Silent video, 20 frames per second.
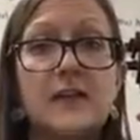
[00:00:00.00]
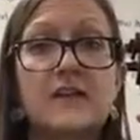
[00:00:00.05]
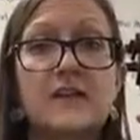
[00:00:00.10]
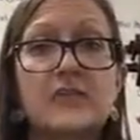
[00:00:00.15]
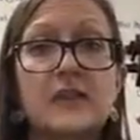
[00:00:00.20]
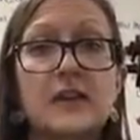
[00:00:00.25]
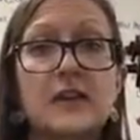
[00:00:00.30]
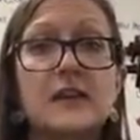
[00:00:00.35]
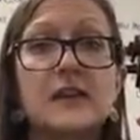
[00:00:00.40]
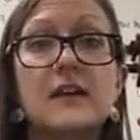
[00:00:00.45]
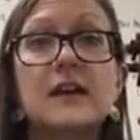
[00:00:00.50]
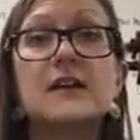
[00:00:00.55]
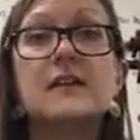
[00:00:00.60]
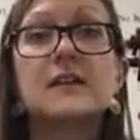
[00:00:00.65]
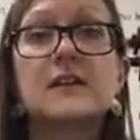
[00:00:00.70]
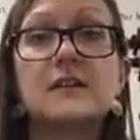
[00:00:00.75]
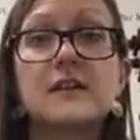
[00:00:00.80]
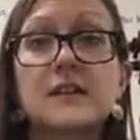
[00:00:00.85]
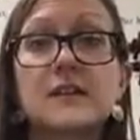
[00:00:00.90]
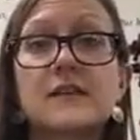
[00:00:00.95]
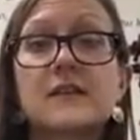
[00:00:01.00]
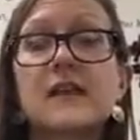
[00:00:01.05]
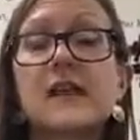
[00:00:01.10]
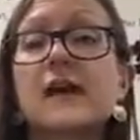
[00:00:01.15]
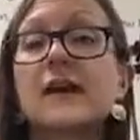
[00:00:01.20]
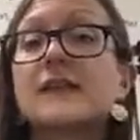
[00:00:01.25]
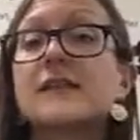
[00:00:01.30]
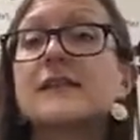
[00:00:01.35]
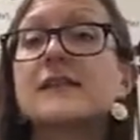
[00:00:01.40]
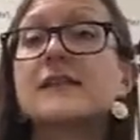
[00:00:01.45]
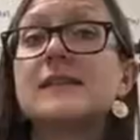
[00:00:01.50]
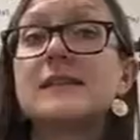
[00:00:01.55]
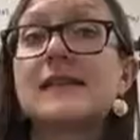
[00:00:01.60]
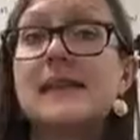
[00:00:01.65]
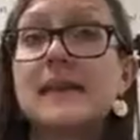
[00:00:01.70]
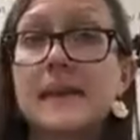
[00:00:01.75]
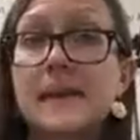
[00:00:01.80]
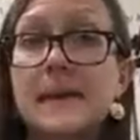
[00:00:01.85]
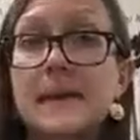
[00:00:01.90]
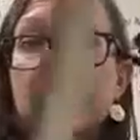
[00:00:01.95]
string, it starts on
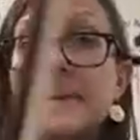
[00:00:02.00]
D.